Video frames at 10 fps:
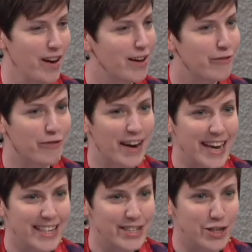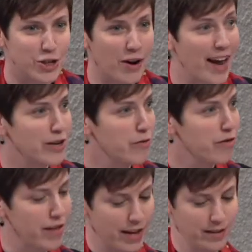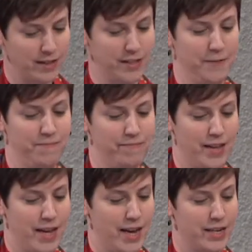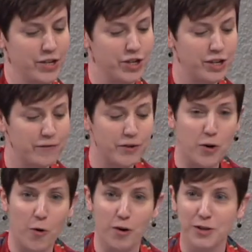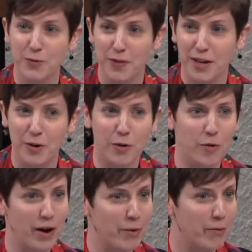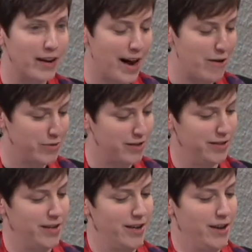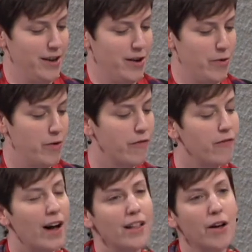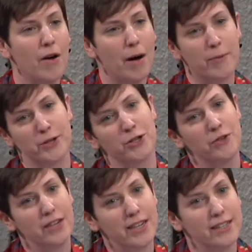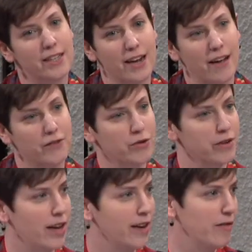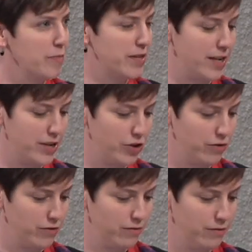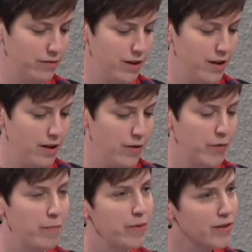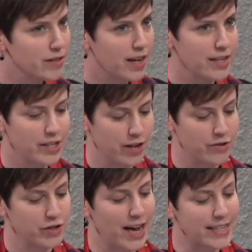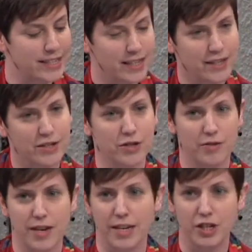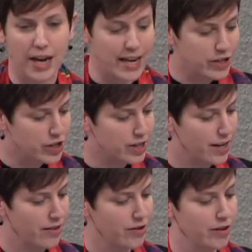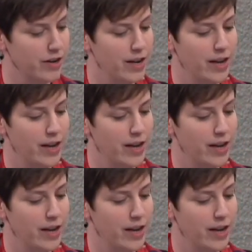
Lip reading: not afraid to try new things and to shift course when they don't quite work out. We follow opportunities that have creative potential. We build on each other's ideas to create change together.